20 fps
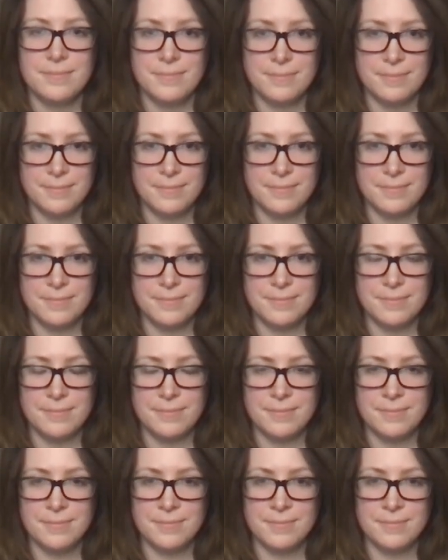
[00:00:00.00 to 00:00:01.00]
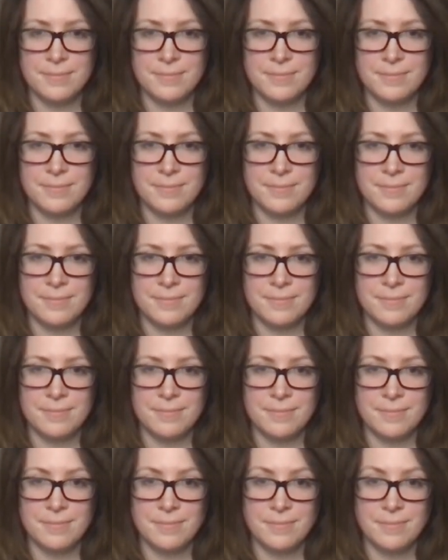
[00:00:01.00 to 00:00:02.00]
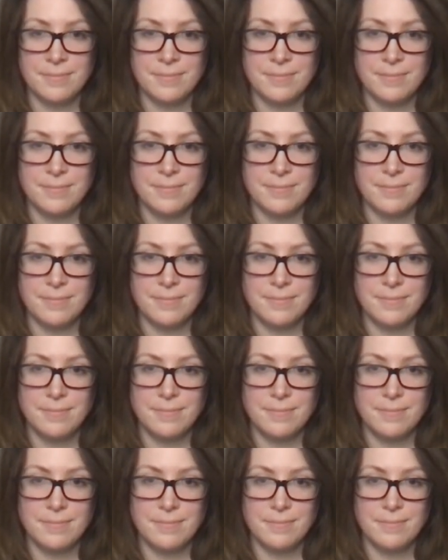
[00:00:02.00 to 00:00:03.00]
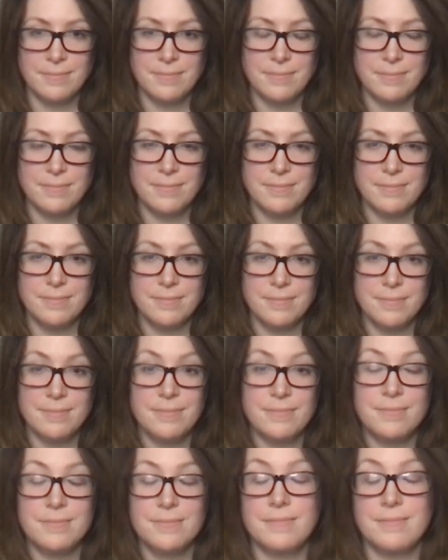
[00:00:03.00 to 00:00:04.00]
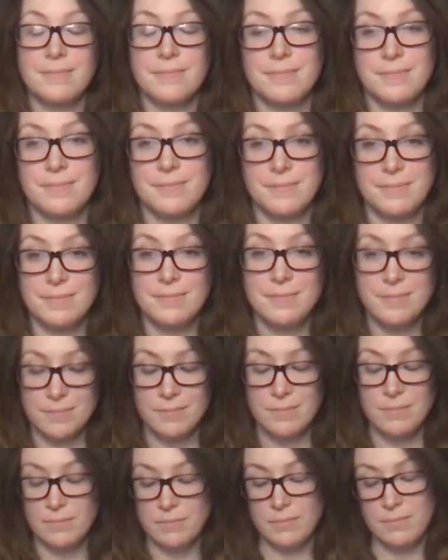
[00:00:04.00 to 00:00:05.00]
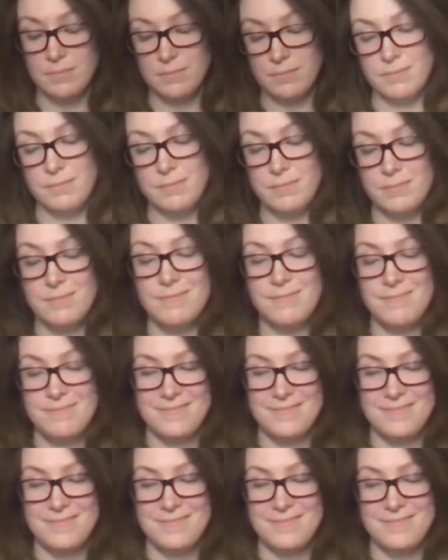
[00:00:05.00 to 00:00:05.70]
(silent)